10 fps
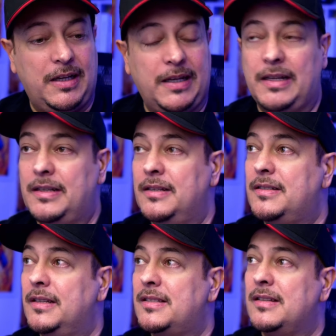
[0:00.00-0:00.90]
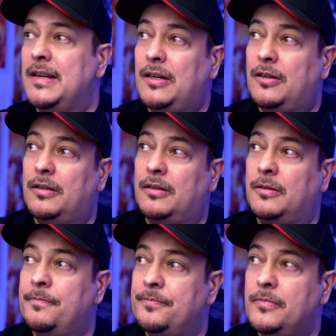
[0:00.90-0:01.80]
And it's
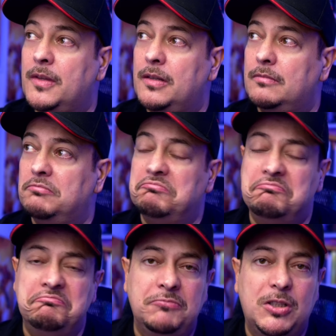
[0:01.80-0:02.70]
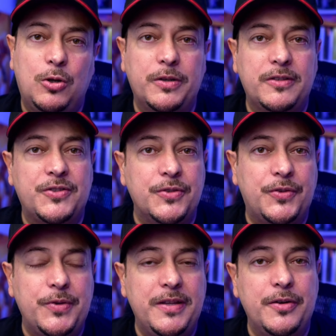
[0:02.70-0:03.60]
now
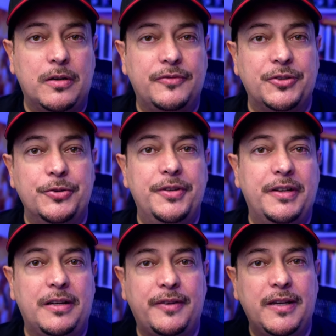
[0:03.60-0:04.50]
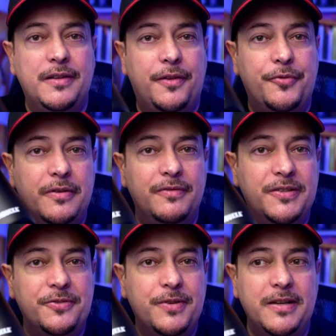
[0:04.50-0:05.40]
2:45 in the afternoon, and I've had 3 of
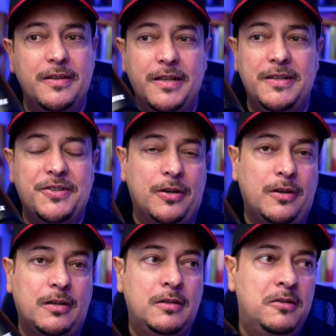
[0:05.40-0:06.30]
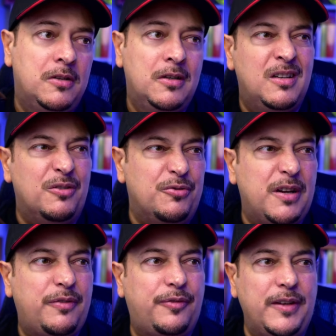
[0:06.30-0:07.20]
these already. And these are
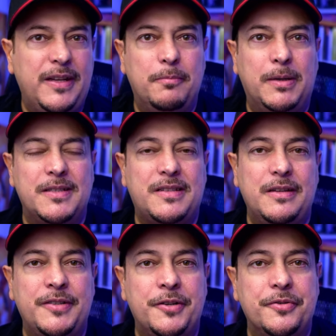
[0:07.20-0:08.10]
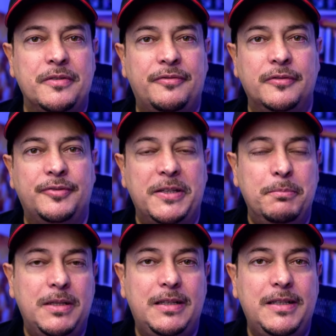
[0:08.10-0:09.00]
roughly about 750
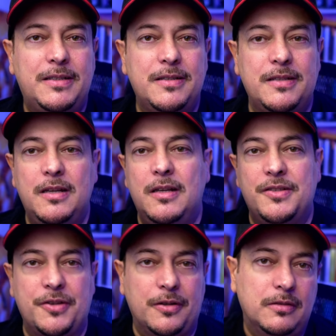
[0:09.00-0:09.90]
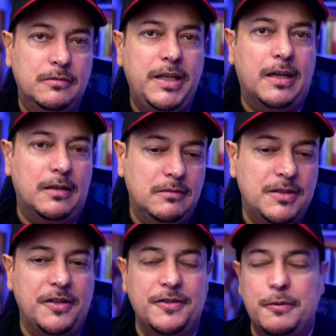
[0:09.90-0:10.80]
milliliters. So, yeah,
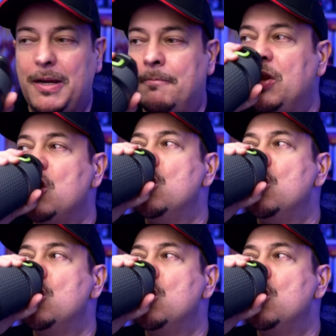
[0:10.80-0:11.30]
it's not too bad.